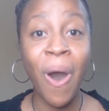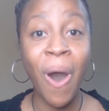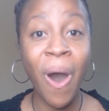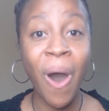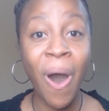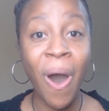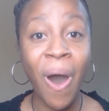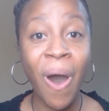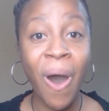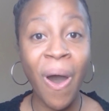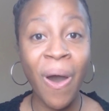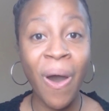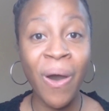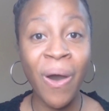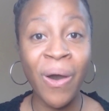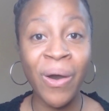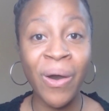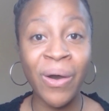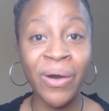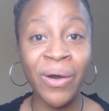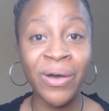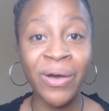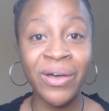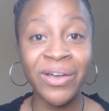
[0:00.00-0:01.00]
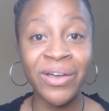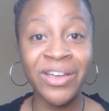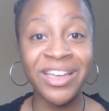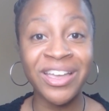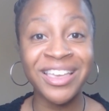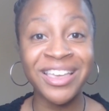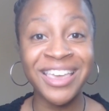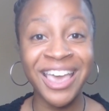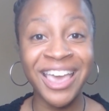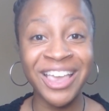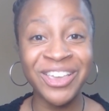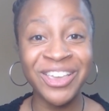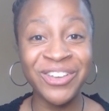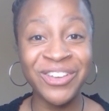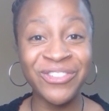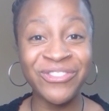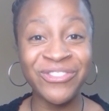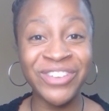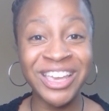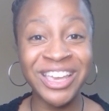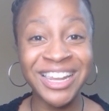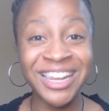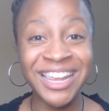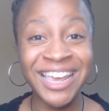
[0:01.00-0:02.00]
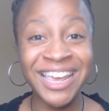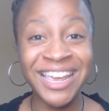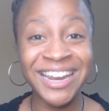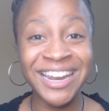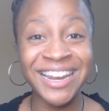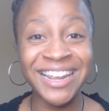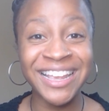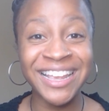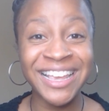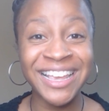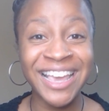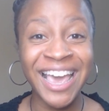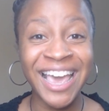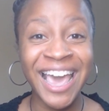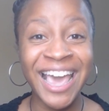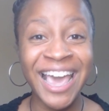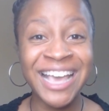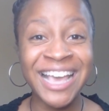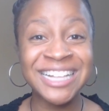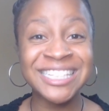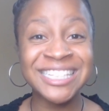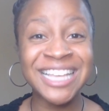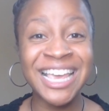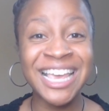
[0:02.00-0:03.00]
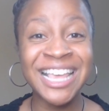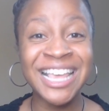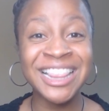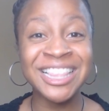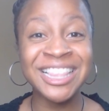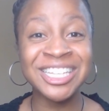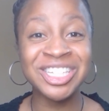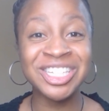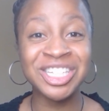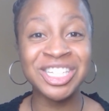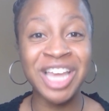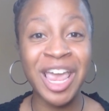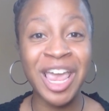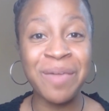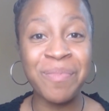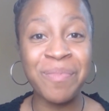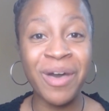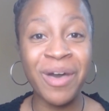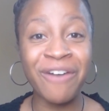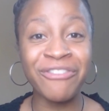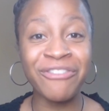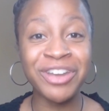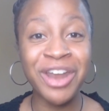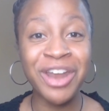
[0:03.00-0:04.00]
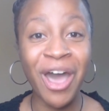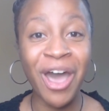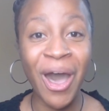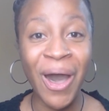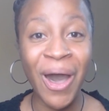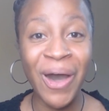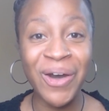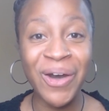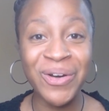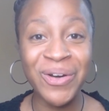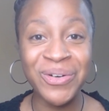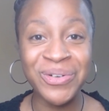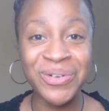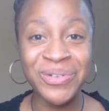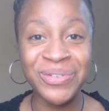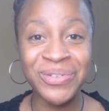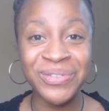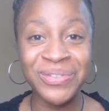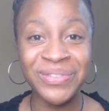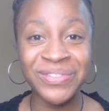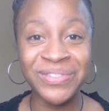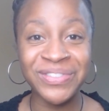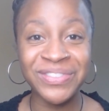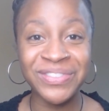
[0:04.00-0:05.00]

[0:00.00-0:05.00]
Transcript: Aw. Can you feel it? It's in the shape of an O.